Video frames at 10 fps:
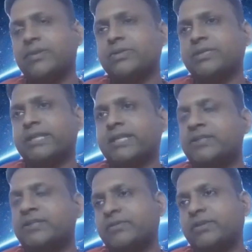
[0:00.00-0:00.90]
house
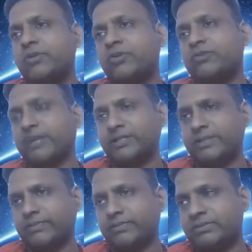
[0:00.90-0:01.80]
indicates very close
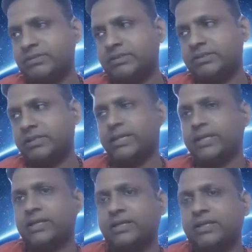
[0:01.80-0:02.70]
friendship.
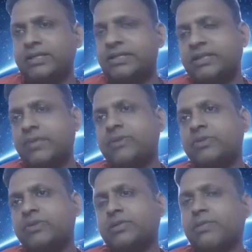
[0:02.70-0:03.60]
Right? 7th
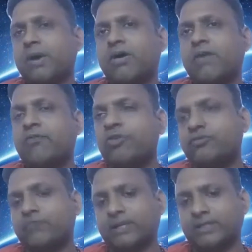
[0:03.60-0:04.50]
house is the bow of
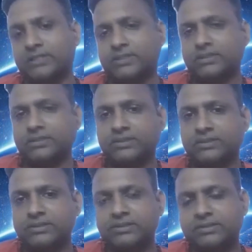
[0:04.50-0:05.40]
close friends.
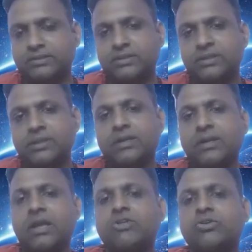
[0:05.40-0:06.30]

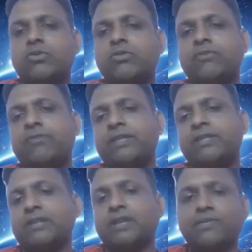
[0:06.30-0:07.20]
Last two
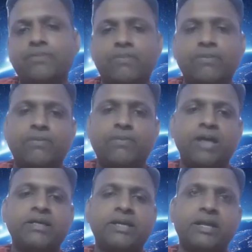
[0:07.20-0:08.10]
friends are
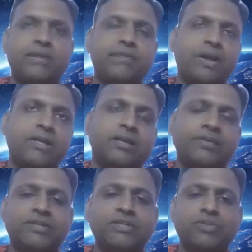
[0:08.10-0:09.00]
partner. Partner
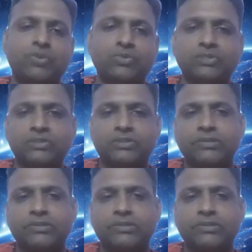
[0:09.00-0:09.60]
means spouse.